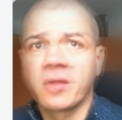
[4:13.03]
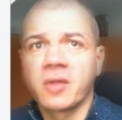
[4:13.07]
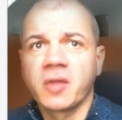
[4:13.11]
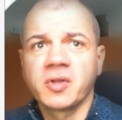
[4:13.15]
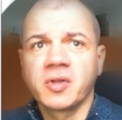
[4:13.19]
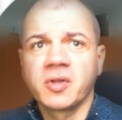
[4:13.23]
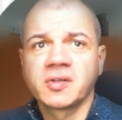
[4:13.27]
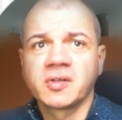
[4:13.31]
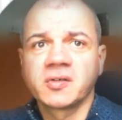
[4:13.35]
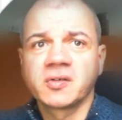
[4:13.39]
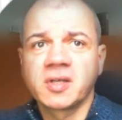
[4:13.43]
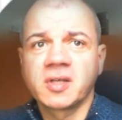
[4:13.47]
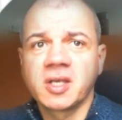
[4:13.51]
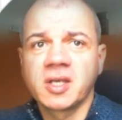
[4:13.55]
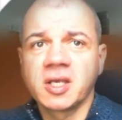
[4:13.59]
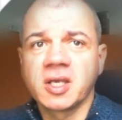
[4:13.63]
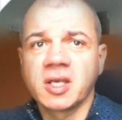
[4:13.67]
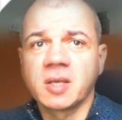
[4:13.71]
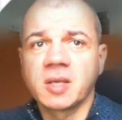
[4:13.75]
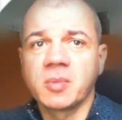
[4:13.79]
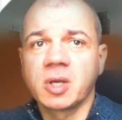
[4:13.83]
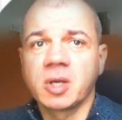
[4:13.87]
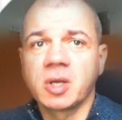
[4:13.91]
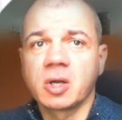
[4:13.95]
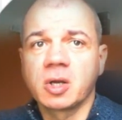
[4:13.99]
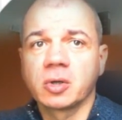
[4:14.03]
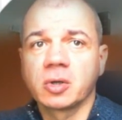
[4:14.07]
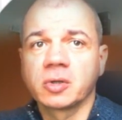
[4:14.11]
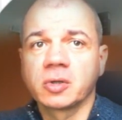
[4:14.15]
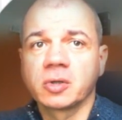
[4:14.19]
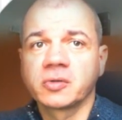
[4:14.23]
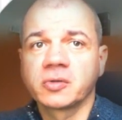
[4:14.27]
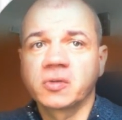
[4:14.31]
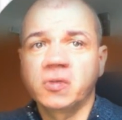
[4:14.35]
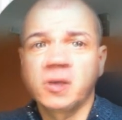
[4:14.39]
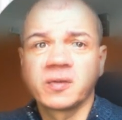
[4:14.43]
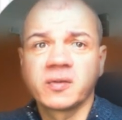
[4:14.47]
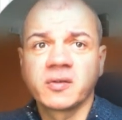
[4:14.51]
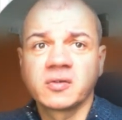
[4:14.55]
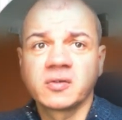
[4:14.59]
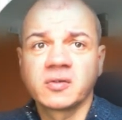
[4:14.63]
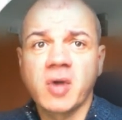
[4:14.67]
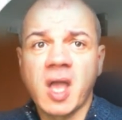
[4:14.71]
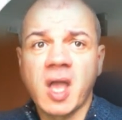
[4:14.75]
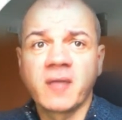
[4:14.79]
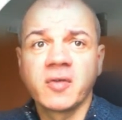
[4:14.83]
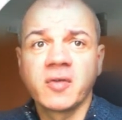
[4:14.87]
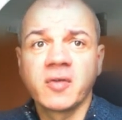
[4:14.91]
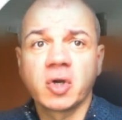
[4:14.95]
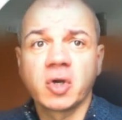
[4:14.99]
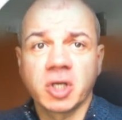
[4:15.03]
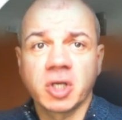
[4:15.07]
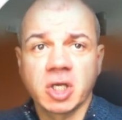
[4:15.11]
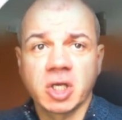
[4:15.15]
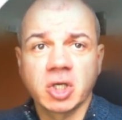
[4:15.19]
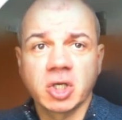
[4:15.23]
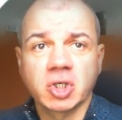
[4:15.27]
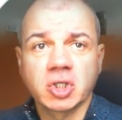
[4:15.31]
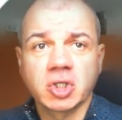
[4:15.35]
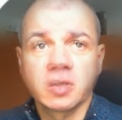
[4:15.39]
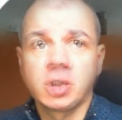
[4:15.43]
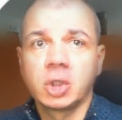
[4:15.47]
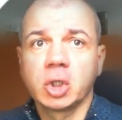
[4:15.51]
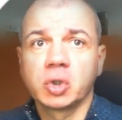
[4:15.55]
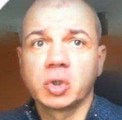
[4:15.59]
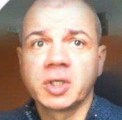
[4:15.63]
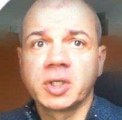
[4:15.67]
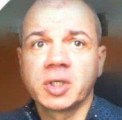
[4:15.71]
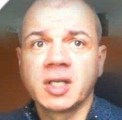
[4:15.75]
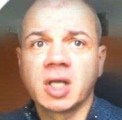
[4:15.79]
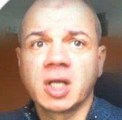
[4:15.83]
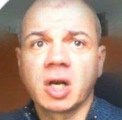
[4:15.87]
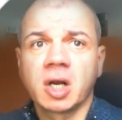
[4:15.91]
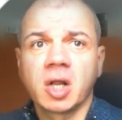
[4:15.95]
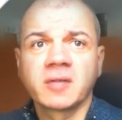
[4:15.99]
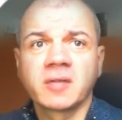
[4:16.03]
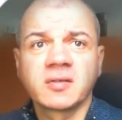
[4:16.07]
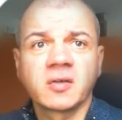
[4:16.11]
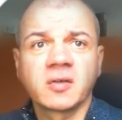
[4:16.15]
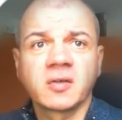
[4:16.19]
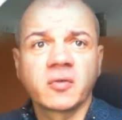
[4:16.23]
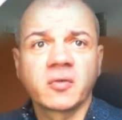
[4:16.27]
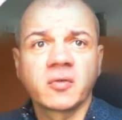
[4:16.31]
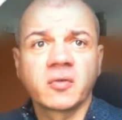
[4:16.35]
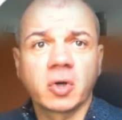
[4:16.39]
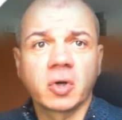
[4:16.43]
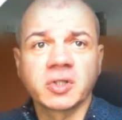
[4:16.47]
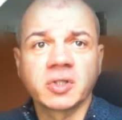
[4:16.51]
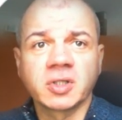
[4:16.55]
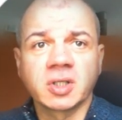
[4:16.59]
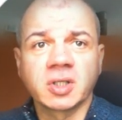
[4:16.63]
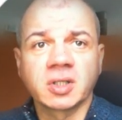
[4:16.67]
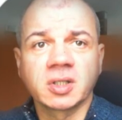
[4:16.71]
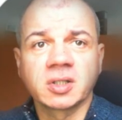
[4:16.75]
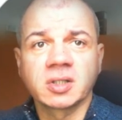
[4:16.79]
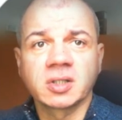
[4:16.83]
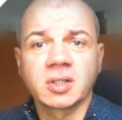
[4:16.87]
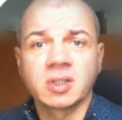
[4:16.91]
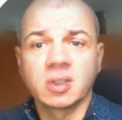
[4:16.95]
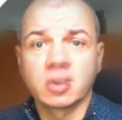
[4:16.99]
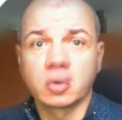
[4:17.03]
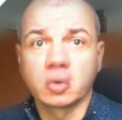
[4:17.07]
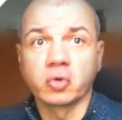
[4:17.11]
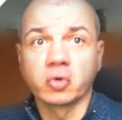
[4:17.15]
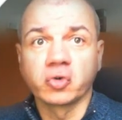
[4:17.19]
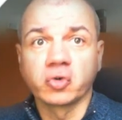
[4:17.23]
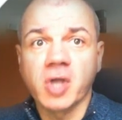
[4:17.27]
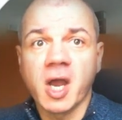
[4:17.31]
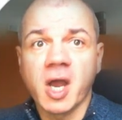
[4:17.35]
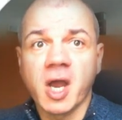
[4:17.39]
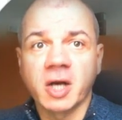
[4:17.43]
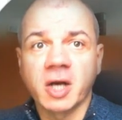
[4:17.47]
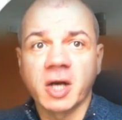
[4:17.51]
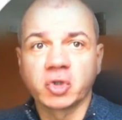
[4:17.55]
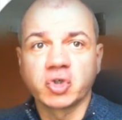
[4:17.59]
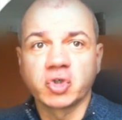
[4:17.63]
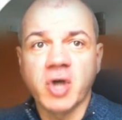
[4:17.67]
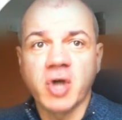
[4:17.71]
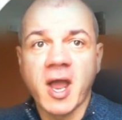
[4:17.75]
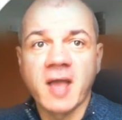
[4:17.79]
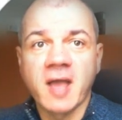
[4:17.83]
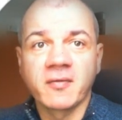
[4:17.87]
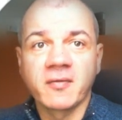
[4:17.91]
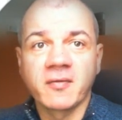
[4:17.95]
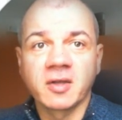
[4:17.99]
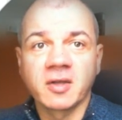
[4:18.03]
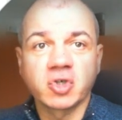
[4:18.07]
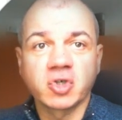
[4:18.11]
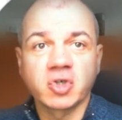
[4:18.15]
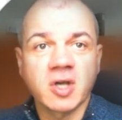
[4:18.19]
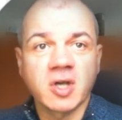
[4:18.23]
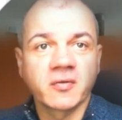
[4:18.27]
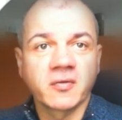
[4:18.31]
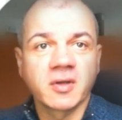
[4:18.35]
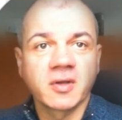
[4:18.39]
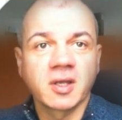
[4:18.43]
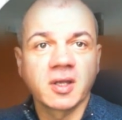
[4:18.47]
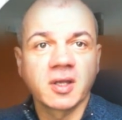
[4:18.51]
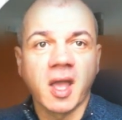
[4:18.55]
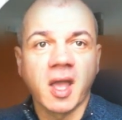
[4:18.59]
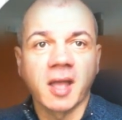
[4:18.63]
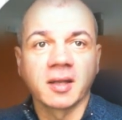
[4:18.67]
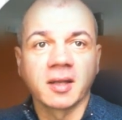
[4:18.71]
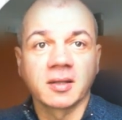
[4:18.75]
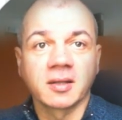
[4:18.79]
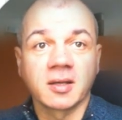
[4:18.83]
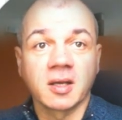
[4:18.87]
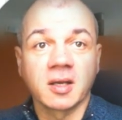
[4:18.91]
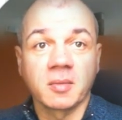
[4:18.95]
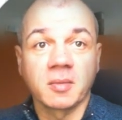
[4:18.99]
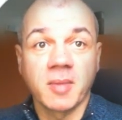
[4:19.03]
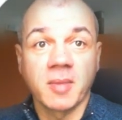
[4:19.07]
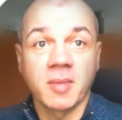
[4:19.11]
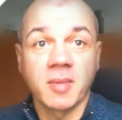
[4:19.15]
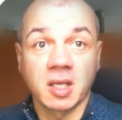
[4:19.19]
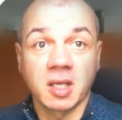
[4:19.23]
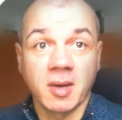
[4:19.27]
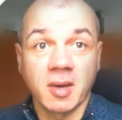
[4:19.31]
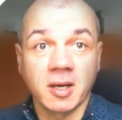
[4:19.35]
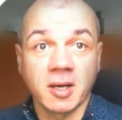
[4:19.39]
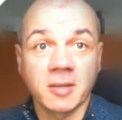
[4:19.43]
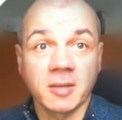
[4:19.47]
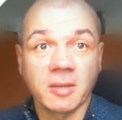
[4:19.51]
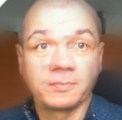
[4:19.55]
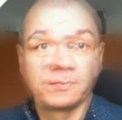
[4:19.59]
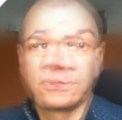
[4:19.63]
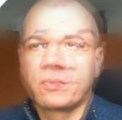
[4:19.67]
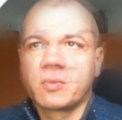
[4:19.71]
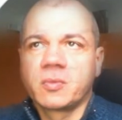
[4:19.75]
This is key because once you have your niche, you'll need lots of content to start driving traffic and make money.